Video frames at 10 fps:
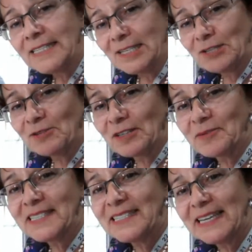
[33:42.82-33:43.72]
in Central
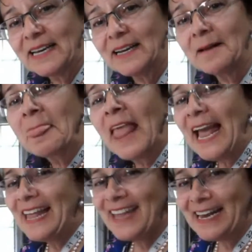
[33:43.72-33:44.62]
Louisiana,
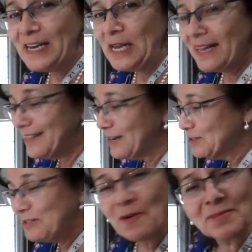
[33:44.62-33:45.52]
and they get
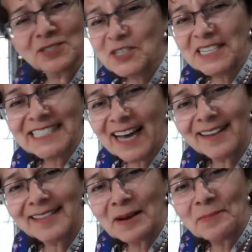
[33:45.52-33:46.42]
their sewing machines
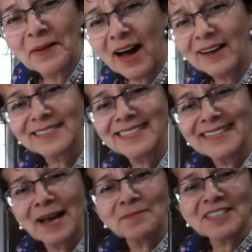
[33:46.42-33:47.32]
out of their box,
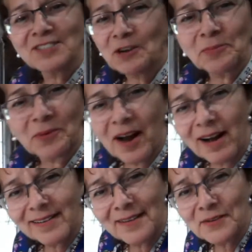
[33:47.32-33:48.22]
and I'm so
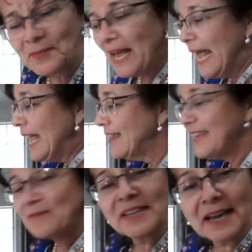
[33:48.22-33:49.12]
proud of them.
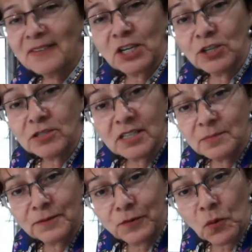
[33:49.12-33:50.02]
And they've never used
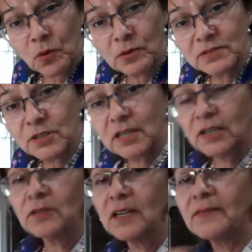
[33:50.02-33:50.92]
it before, so
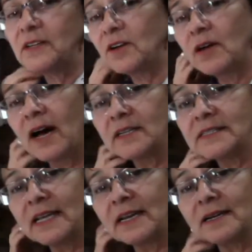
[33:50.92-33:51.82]
they don't even know how to
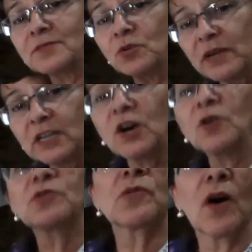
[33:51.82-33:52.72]
set it up. So we
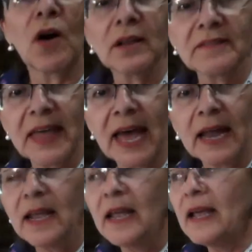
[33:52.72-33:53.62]
go through all of
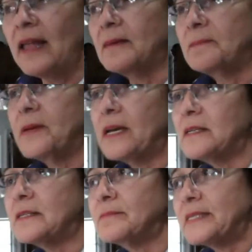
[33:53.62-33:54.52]
that. And the
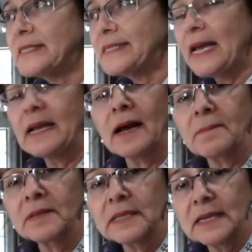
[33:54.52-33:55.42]
biggest mistake, I
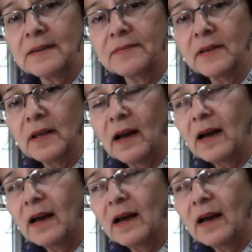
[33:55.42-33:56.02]
believe,